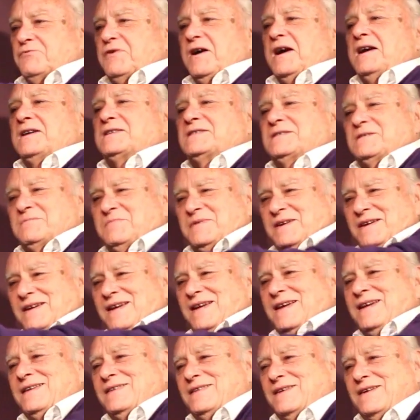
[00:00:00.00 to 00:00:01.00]
a writer.
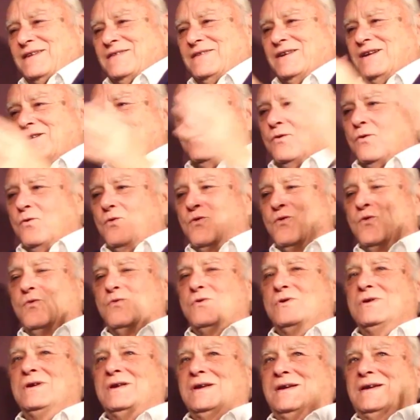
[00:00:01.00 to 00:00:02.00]
They're
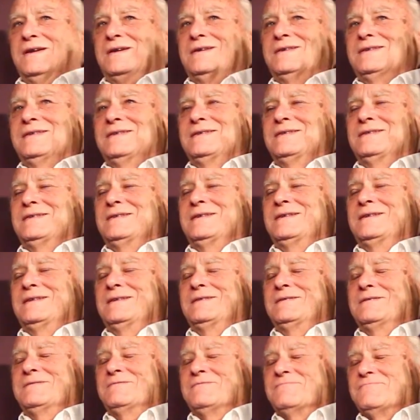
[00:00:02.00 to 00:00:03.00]
all
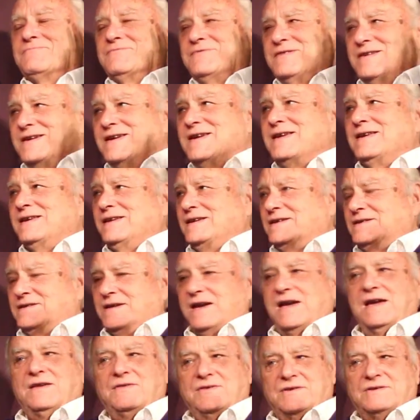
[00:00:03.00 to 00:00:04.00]
really
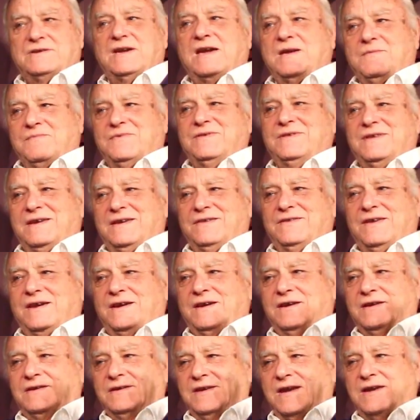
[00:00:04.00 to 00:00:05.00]
saying the same thing.
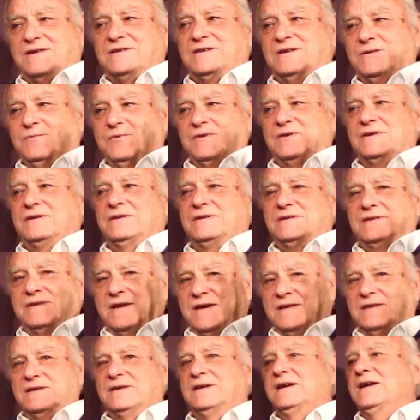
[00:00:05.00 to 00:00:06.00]
They're connecting with
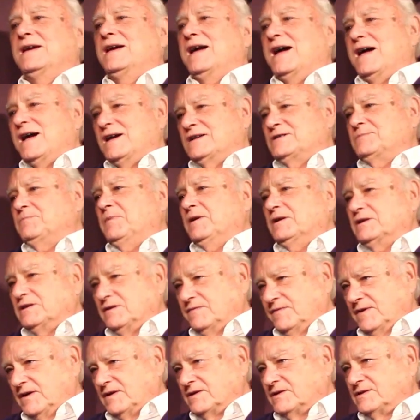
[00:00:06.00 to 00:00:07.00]
another
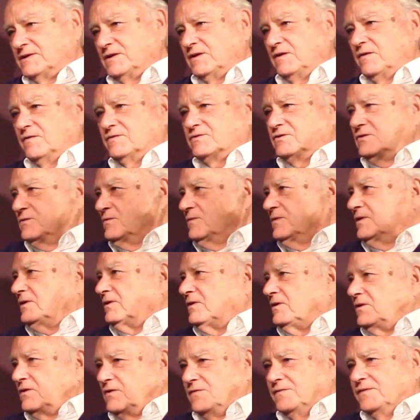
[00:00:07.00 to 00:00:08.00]
aspect of ourselves
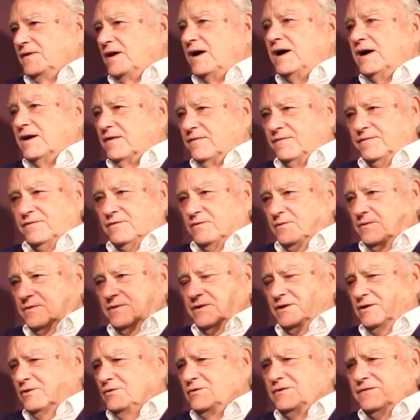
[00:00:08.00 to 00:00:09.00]
or of life or
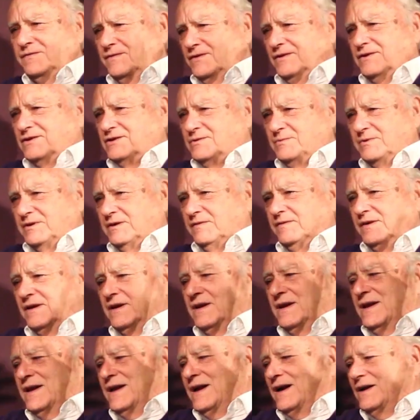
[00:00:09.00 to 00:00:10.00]
with the universe or
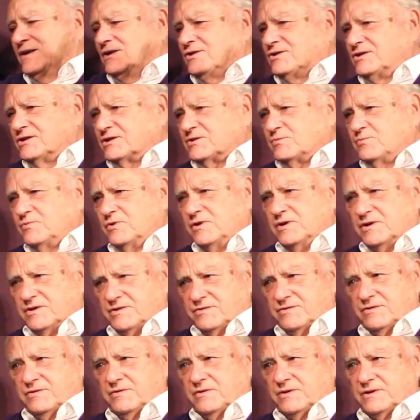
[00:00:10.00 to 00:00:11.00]
whatever. And it just
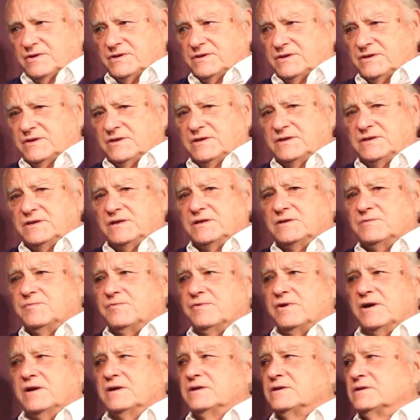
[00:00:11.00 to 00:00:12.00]
works through us. So this is
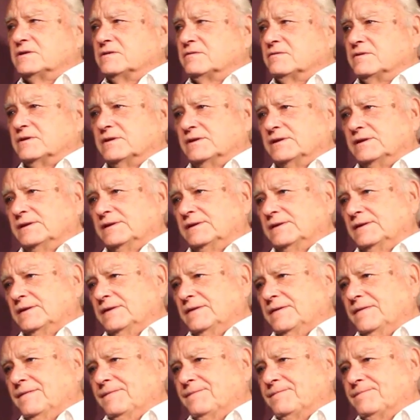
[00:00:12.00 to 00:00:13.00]
inspiration,
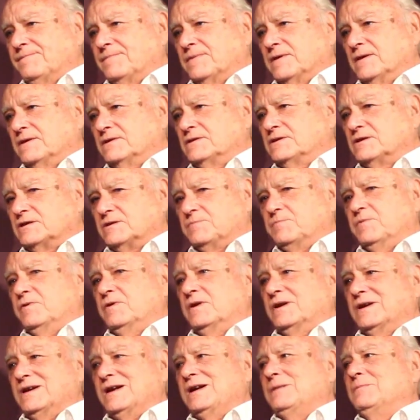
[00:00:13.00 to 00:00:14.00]
really. It's the
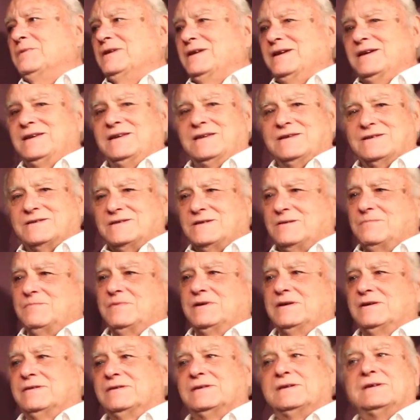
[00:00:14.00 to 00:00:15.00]
spirit coming in
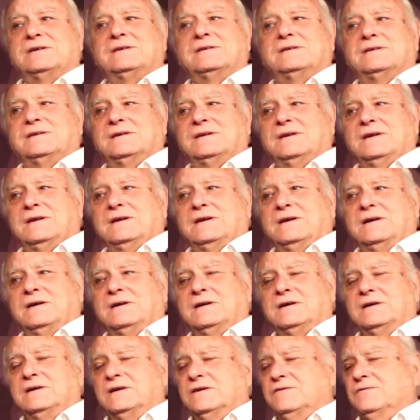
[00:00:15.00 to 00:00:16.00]
some way or another.
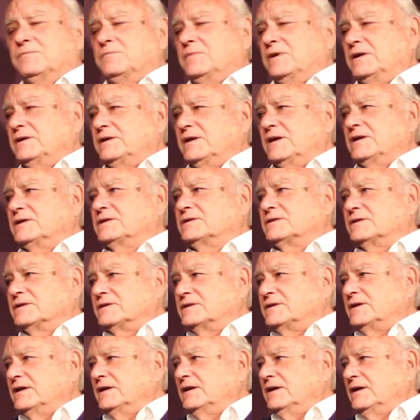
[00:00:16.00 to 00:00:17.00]
And I know from my days as
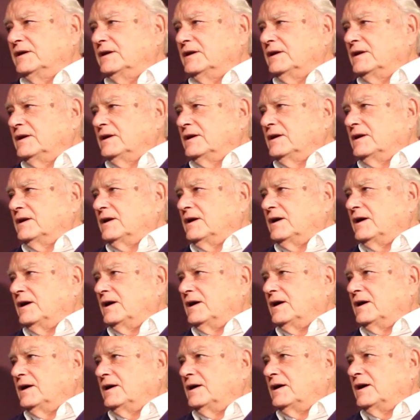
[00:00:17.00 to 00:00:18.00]
a singer,
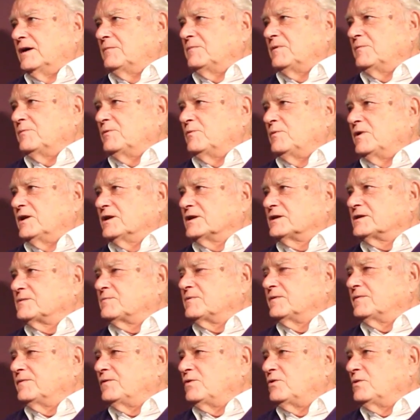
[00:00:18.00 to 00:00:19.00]
I remember
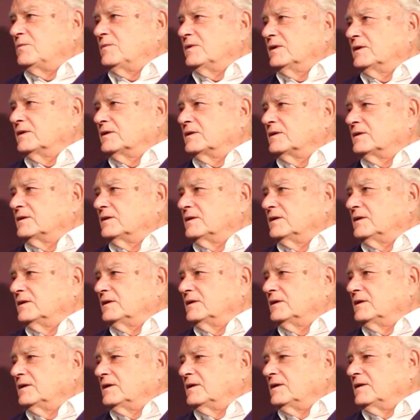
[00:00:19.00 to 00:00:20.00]
once performing
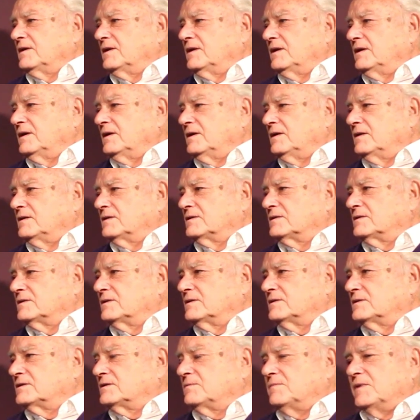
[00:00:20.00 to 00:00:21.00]
in
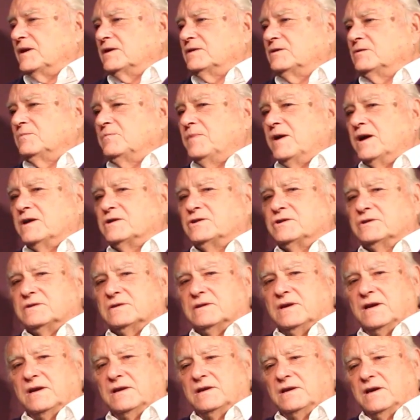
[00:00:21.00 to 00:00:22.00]
the St Matthew
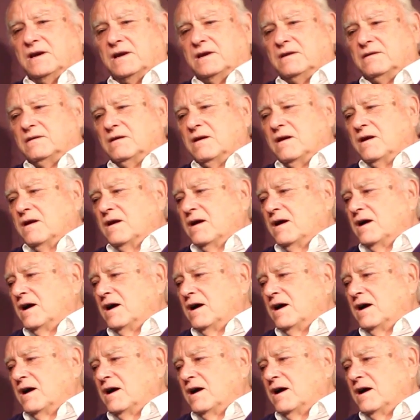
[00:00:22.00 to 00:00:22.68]
Passion, and